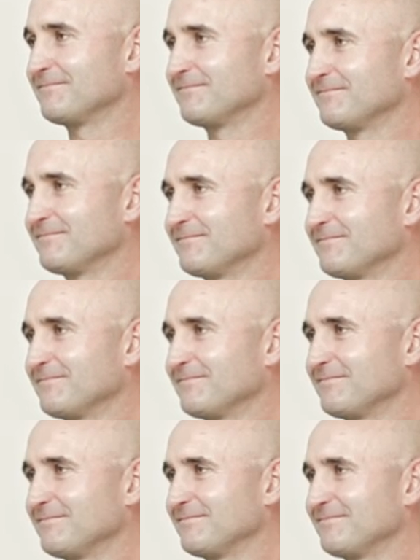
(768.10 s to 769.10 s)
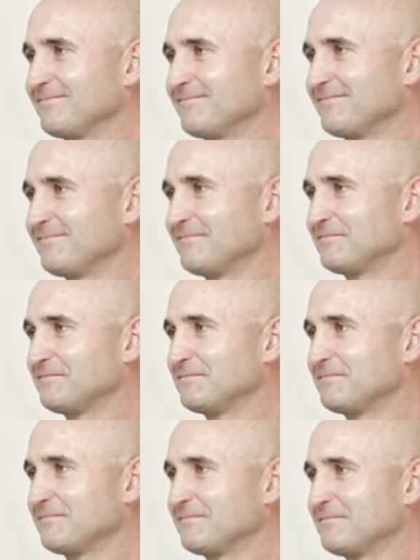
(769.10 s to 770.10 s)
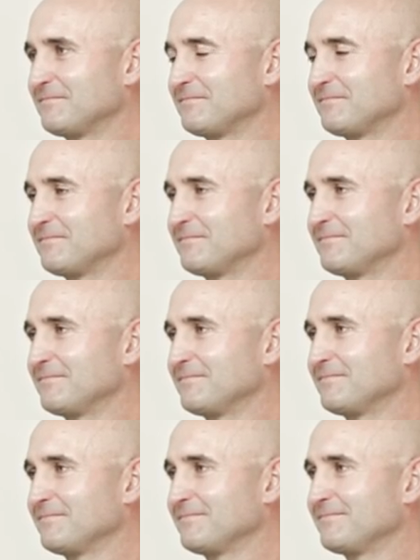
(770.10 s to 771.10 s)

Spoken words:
(not speaking)